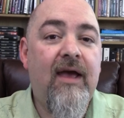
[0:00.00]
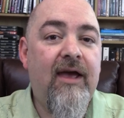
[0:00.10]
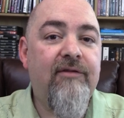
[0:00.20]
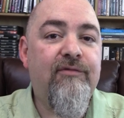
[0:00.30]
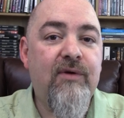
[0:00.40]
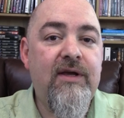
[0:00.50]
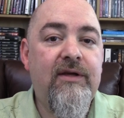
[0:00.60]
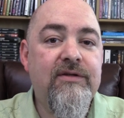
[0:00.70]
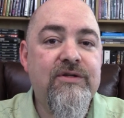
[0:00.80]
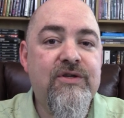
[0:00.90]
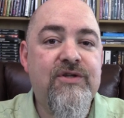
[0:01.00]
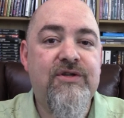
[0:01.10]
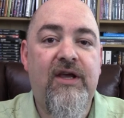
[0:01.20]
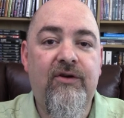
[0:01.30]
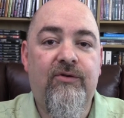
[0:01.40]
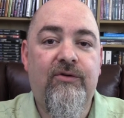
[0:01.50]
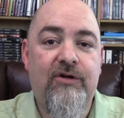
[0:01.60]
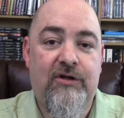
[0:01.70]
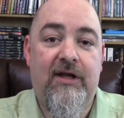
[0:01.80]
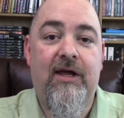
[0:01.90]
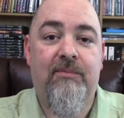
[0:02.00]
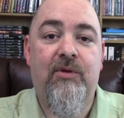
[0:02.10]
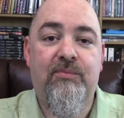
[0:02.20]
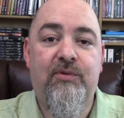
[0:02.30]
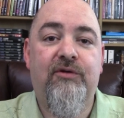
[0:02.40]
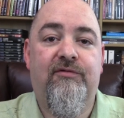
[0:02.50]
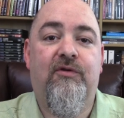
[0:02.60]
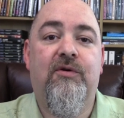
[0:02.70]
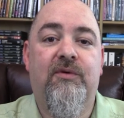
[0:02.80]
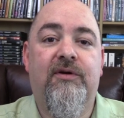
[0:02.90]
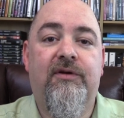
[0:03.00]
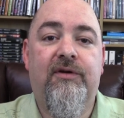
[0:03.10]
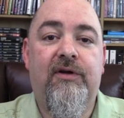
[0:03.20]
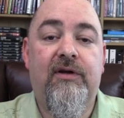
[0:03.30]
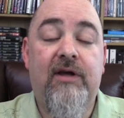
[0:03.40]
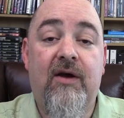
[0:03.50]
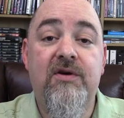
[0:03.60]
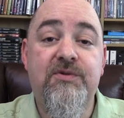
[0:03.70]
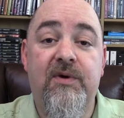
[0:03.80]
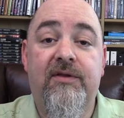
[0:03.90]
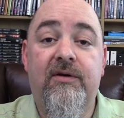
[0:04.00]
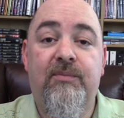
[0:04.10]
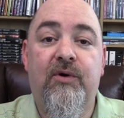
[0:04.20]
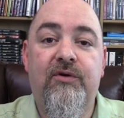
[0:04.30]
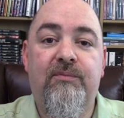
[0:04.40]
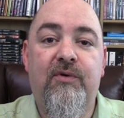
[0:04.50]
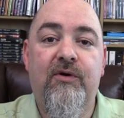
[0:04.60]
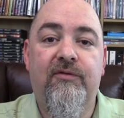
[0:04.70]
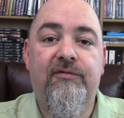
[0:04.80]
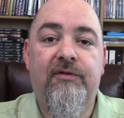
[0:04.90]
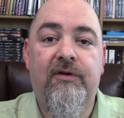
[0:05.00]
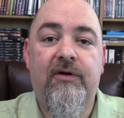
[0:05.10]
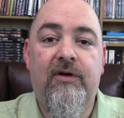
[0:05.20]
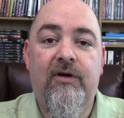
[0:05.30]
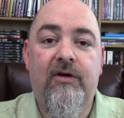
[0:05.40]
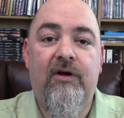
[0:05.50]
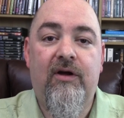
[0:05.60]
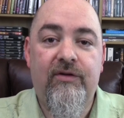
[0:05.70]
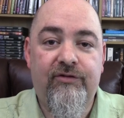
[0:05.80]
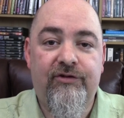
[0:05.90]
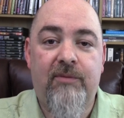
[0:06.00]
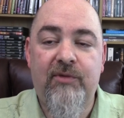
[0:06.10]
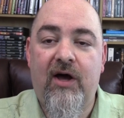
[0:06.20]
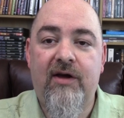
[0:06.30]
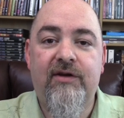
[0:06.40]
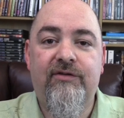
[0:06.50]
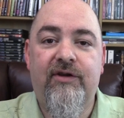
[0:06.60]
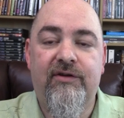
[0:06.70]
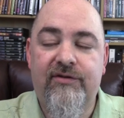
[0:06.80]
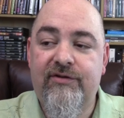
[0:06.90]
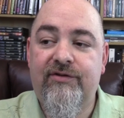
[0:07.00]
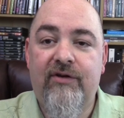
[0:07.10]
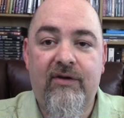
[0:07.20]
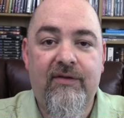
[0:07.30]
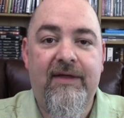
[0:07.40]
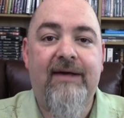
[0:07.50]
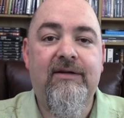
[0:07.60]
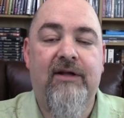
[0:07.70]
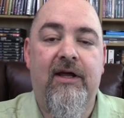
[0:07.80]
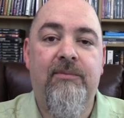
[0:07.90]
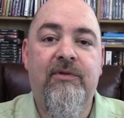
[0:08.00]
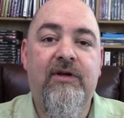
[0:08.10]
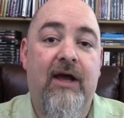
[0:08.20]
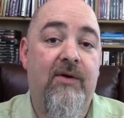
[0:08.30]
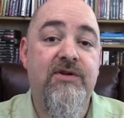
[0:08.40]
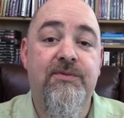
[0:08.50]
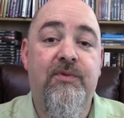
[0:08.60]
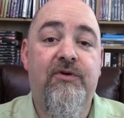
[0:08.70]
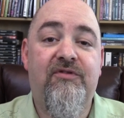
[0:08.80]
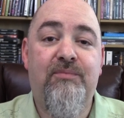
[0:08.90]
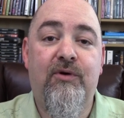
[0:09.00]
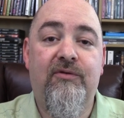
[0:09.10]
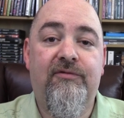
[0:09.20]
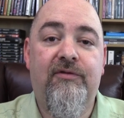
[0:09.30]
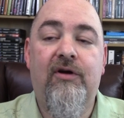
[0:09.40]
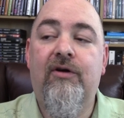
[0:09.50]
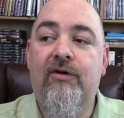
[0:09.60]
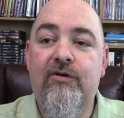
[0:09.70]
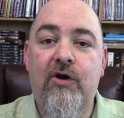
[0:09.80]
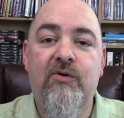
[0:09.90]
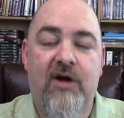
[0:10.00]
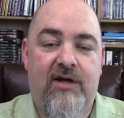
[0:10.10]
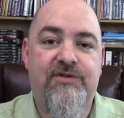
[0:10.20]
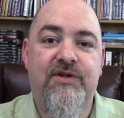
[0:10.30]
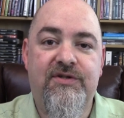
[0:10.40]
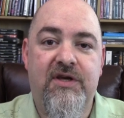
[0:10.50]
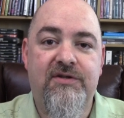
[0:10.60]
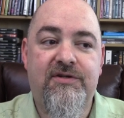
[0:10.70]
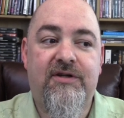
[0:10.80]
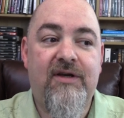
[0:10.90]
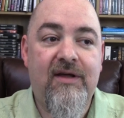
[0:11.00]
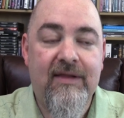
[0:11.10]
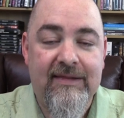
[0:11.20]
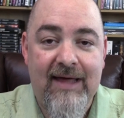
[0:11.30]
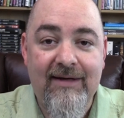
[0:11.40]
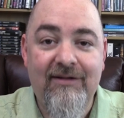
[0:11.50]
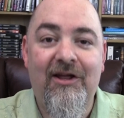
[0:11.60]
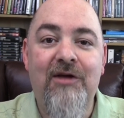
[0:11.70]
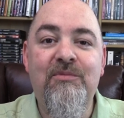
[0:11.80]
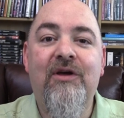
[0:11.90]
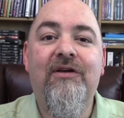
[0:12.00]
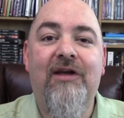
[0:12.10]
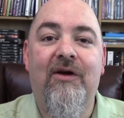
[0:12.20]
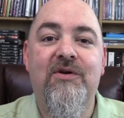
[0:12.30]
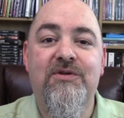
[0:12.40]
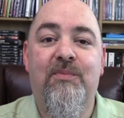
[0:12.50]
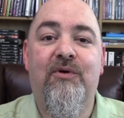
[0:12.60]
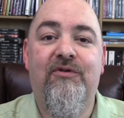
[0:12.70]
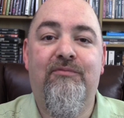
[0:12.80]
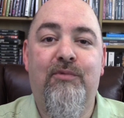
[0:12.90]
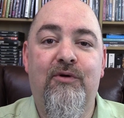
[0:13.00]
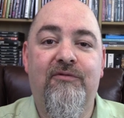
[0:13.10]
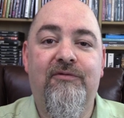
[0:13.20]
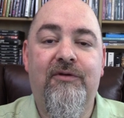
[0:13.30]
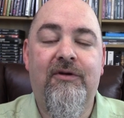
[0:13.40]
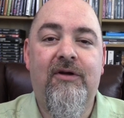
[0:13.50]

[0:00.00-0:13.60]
Every single claim put forward carries with it a burden of proof. Some God exists. That claim carries a burden of proof. No gods exist. That claim carries a burden of proof.